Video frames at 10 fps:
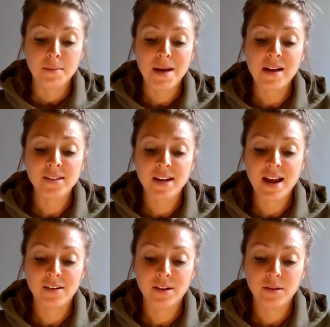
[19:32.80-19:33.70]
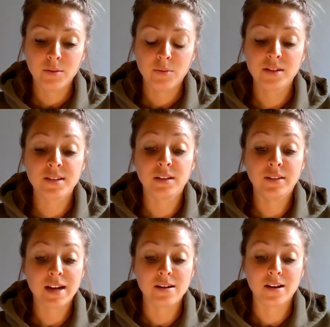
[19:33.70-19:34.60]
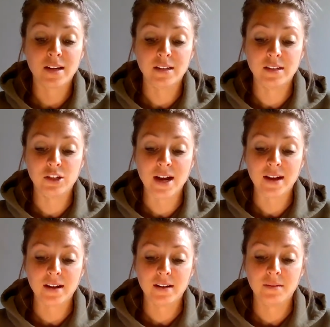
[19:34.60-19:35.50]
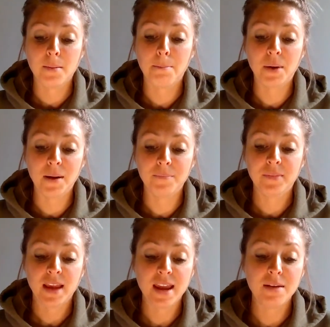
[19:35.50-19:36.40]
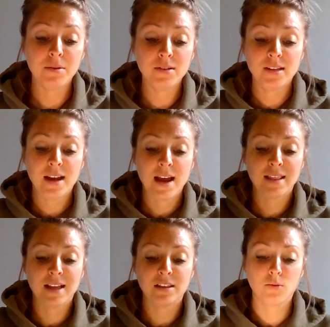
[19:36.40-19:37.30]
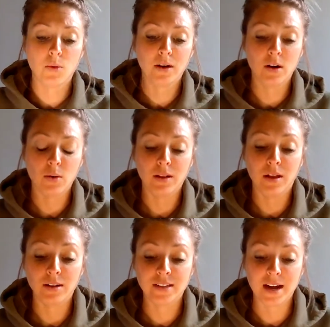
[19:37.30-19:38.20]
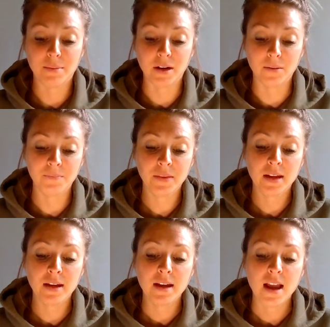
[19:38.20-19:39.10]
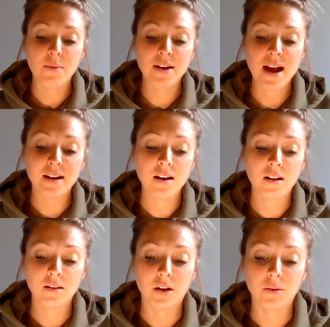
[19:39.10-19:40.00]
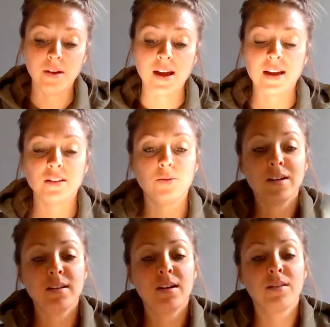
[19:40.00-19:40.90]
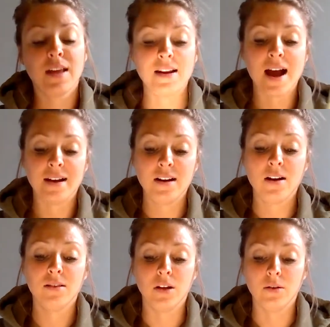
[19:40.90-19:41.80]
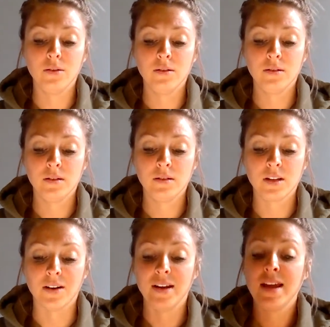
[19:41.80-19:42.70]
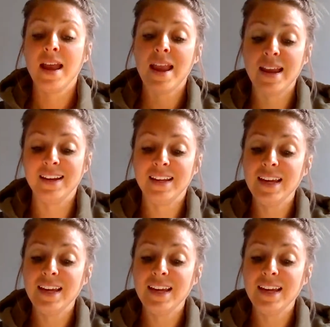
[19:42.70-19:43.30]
Miles and Henry were still not talking to Jack, but Amos had let the war go a long time ago. And we nodded hello to us, or they nodded hello, and